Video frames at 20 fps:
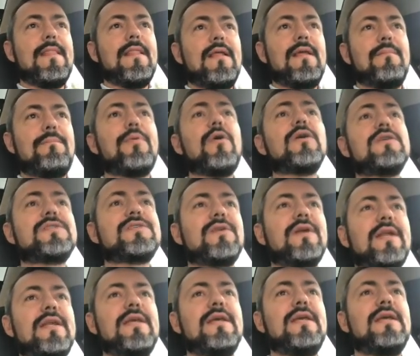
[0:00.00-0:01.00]

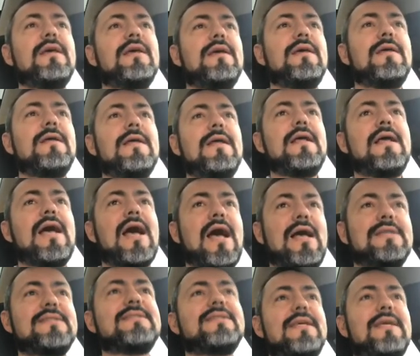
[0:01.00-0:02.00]
Personally, I
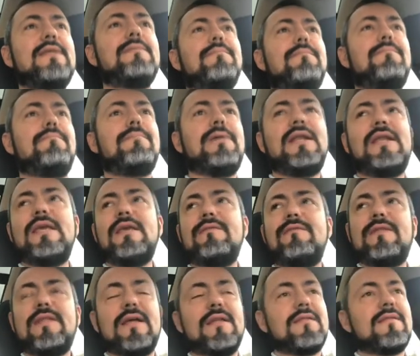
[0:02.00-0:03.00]
still
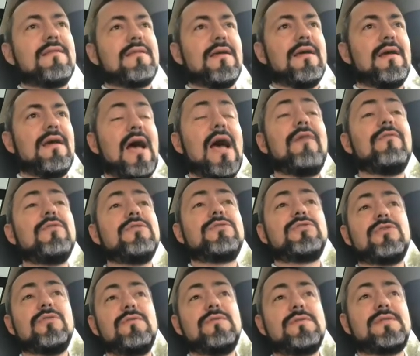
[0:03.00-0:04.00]
believe that I would
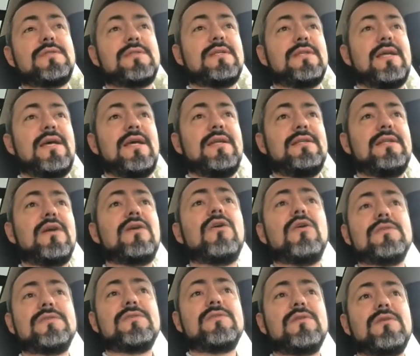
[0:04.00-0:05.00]
choose the
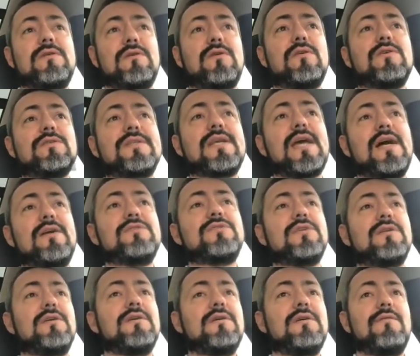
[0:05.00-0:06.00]
cross
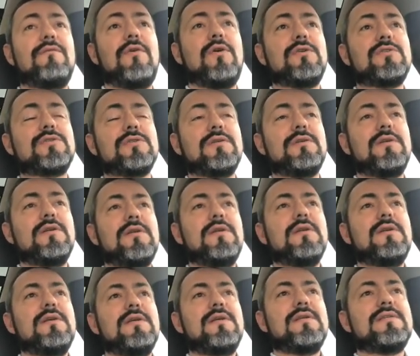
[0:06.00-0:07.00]
country version,
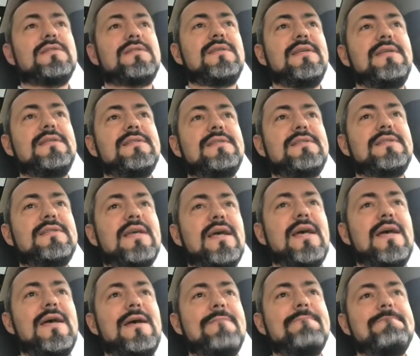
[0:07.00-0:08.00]
since
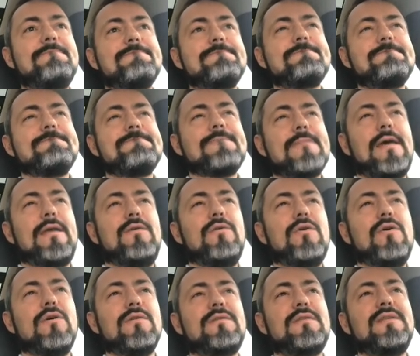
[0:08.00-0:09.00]
you
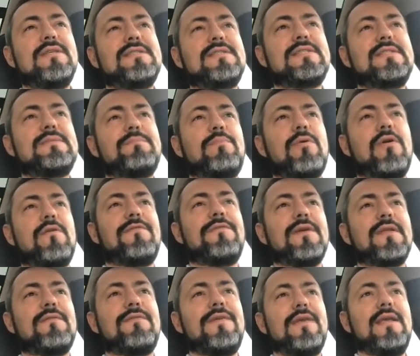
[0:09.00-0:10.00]
got this
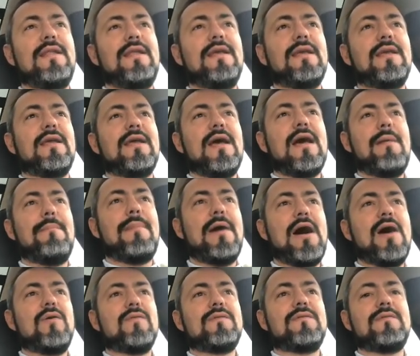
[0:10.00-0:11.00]
perfect feeling about